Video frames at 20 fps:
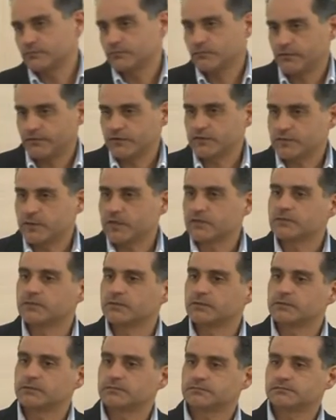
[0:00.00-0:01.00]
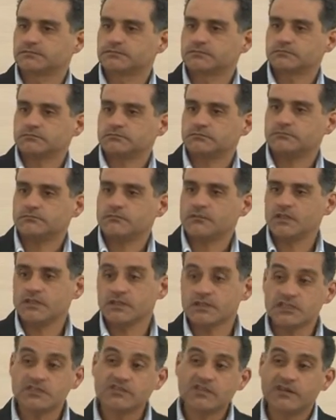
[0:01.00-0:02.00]
if it's possible,
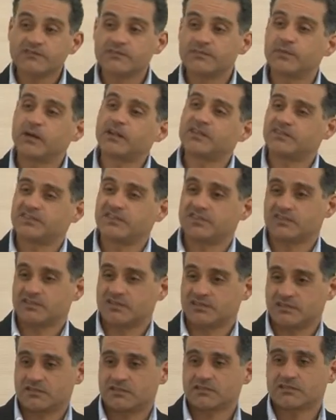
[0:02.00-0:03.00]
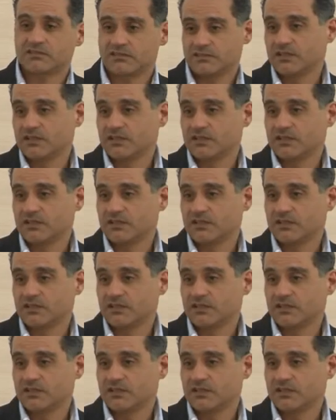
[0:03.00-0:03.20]
because then you have the politics.